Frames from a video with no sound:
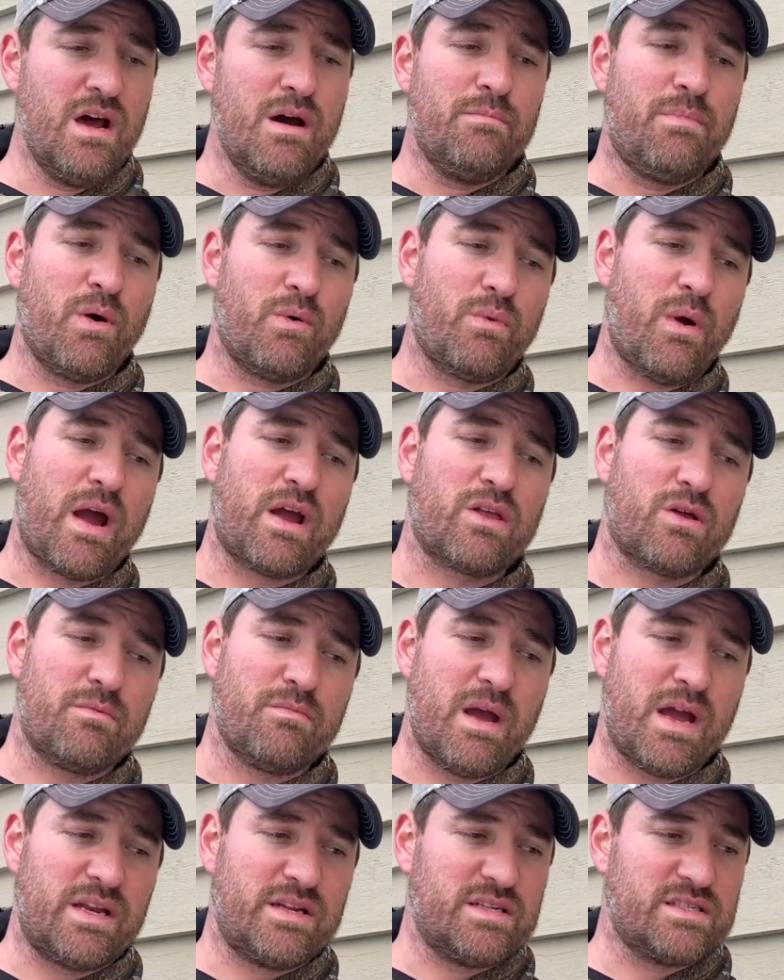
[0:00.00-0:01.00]
But regular
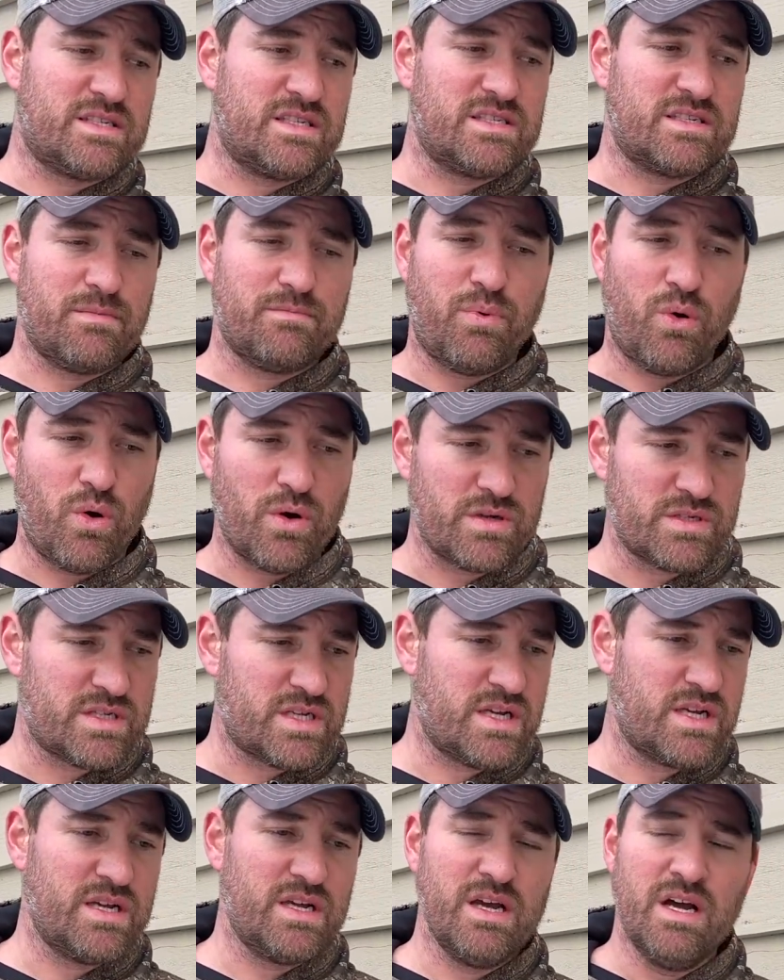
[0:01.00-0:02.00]
maintenance is important.